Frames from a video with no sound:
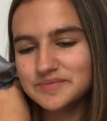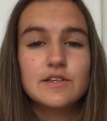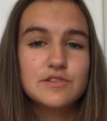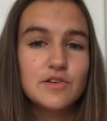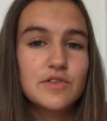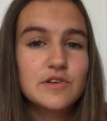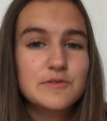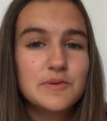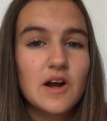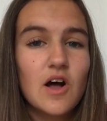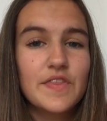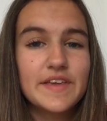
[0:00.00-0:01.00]
So those
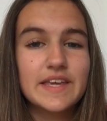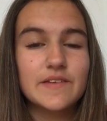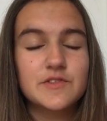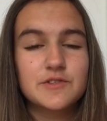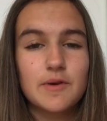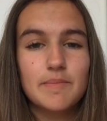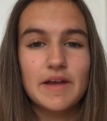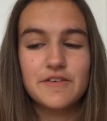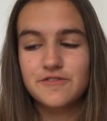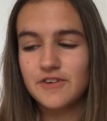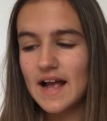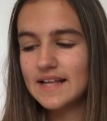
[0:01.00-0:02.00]
were all the gifts from my
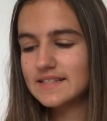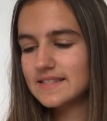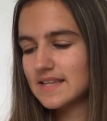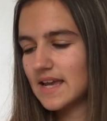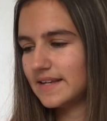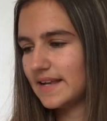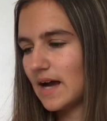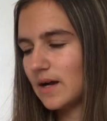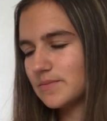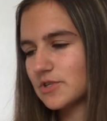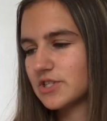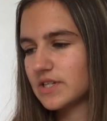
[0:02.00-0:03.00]
friends, and now
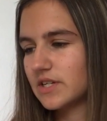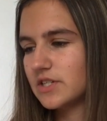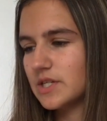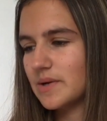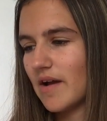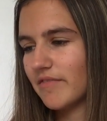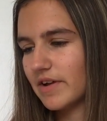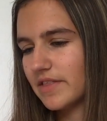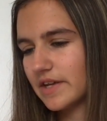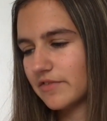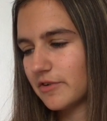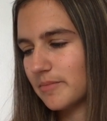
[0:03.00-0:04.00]
I'm just gonna do
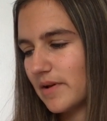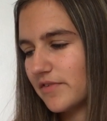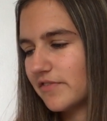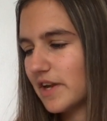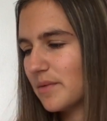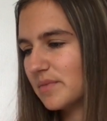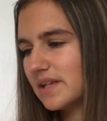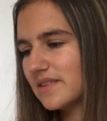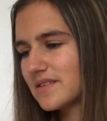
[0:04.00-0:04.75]
everything from my family.